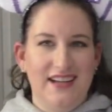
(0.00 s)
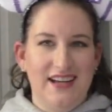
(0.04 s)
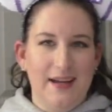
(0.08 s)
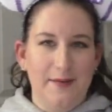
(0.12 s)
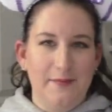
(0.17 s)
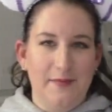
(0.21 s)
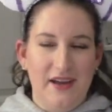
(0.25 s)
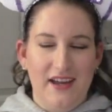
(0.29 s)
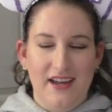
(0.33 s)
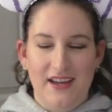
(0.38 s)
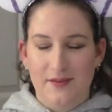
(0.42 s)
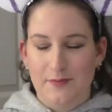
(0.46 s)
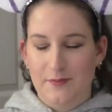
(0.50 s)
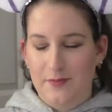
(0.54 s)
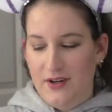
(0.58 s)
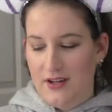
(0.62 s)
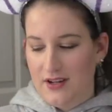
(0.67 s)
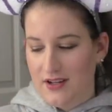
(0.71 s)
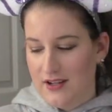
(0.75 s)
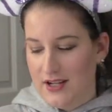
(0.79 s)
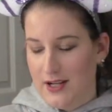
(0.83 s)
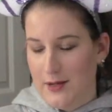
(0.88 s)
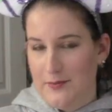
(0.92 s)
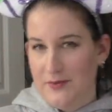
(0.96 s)
I may have
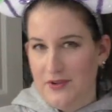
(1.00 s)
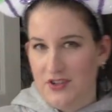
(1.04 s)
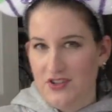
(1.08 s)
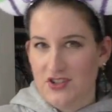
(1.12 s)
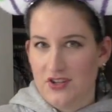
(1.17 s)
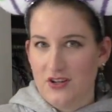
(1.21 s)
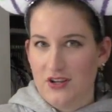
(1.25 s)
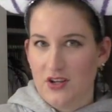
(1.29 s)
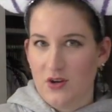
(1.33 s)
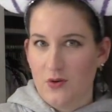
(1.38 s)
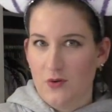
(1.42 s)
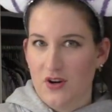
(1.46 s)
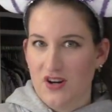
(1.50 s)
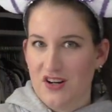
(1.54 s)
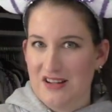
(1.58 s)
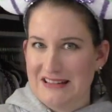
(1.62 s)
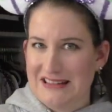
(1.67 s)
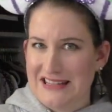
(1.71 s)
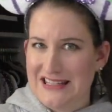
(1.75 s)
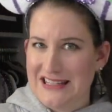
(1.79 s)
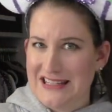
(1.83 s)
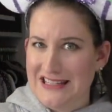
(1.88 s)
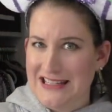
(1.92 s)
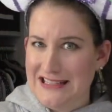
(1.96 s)
bought a couple during
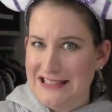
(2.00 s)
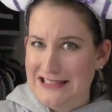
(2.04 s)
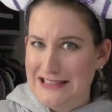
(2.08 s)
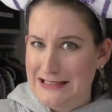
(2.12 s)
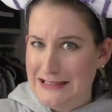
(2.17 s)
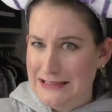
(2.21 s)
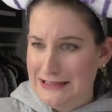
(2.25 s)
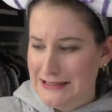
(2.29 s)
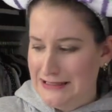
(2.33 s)
quarantine.